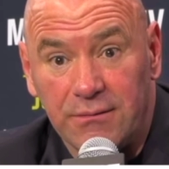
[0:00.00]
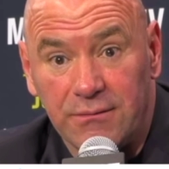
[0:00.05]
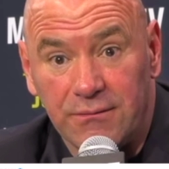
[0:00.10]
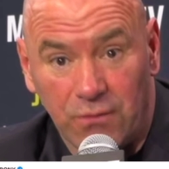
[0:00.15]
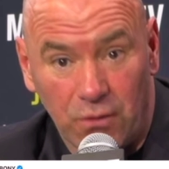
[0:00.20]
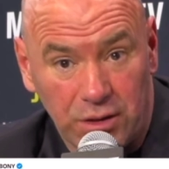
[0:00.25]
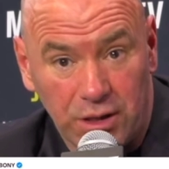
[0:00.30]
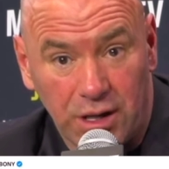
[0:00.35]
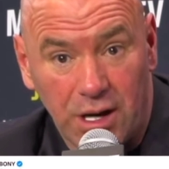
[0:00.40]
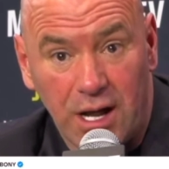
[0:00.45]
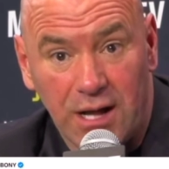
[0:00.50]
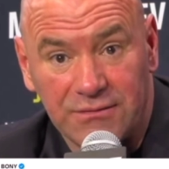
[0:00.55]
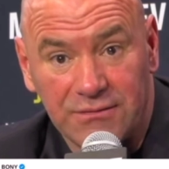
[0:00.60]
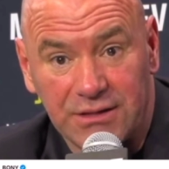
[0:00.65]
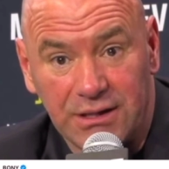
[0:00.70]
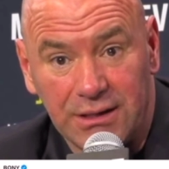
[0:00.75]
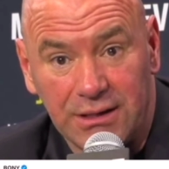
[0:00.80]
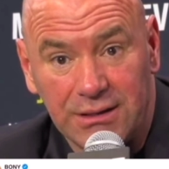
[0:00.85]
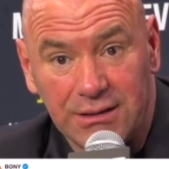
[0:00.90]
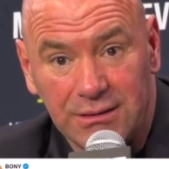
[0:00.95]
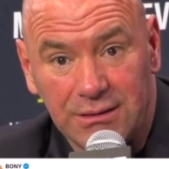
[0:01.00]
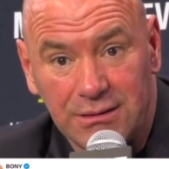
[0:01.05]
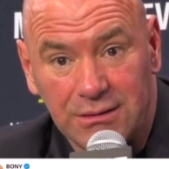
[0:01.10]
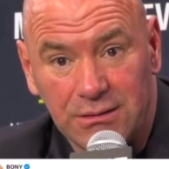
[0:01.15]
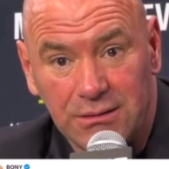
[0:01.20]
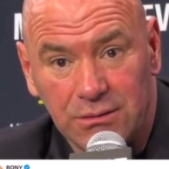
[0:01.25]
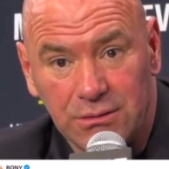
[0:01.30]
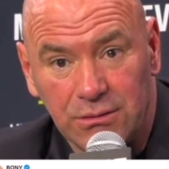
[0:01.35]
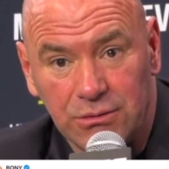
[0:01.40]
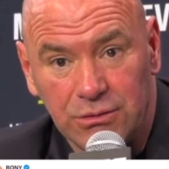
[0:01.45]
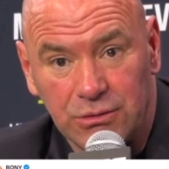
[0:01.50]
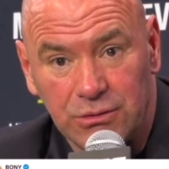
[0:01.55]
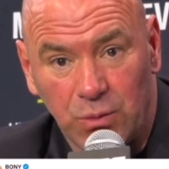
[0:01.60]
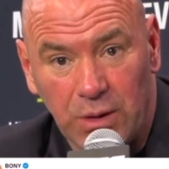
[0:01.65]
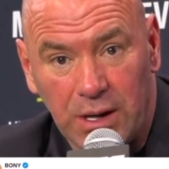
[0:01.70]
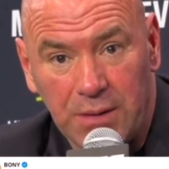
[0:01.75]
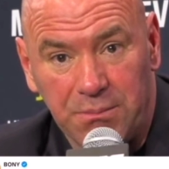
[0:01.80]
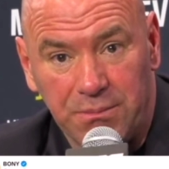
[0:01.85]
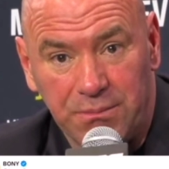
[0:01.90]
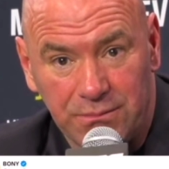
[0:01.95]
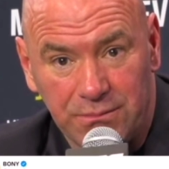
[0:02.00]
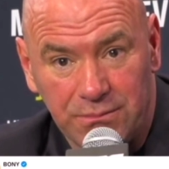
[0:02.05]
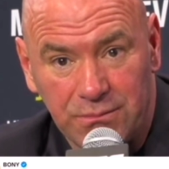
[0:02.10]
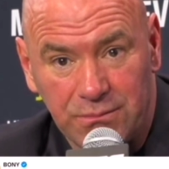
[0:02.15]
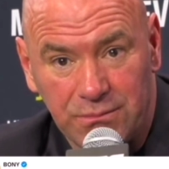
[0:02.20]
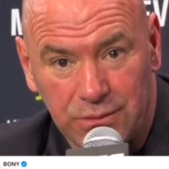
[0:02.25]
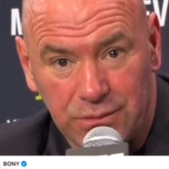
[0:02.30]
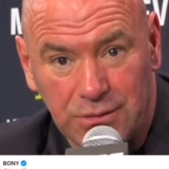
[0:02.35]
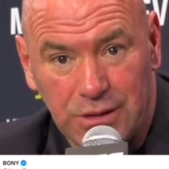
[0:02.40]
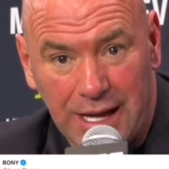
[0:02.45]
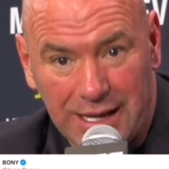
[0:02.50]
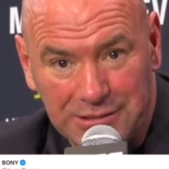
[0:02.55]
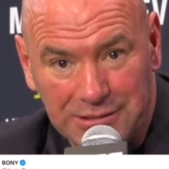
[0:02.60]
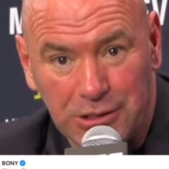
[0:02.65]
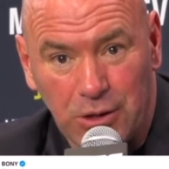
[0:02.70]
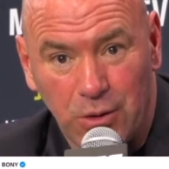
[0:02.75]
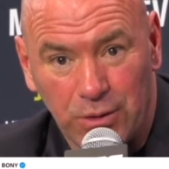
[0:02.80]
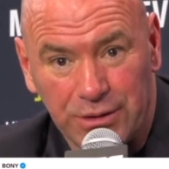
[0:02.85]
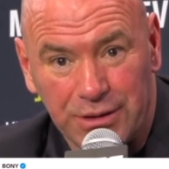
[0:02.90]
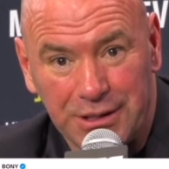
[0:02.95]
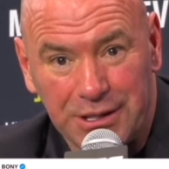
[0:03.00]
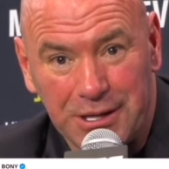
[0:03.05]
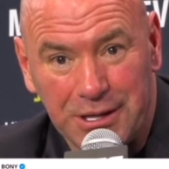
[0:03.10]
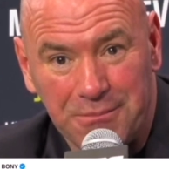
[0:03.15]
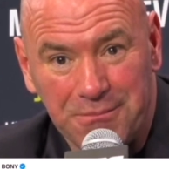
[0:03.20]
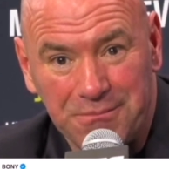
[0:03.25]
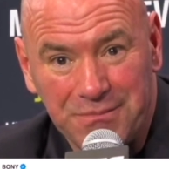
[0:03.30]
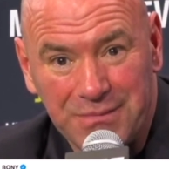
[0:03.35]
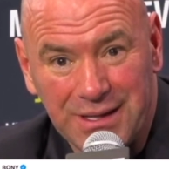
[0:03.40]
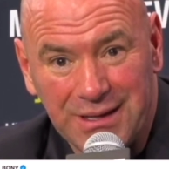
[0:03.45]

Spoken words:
Volkanovski, who's a weight class lower than him.